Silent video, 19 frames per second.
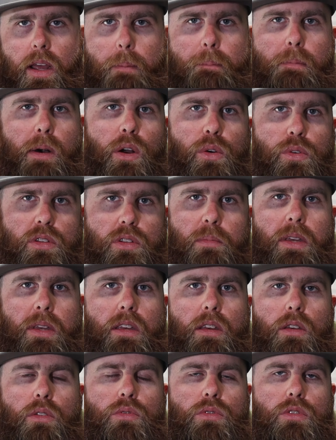a boat to be
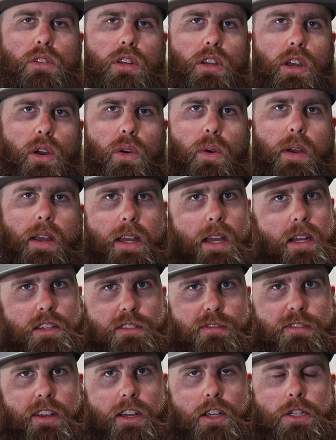used to go and catch
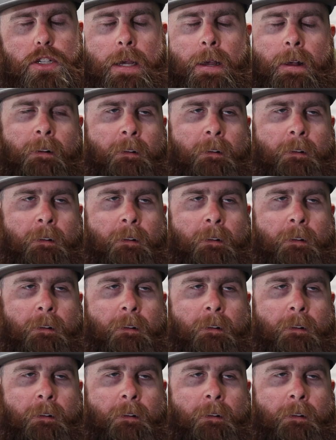fish.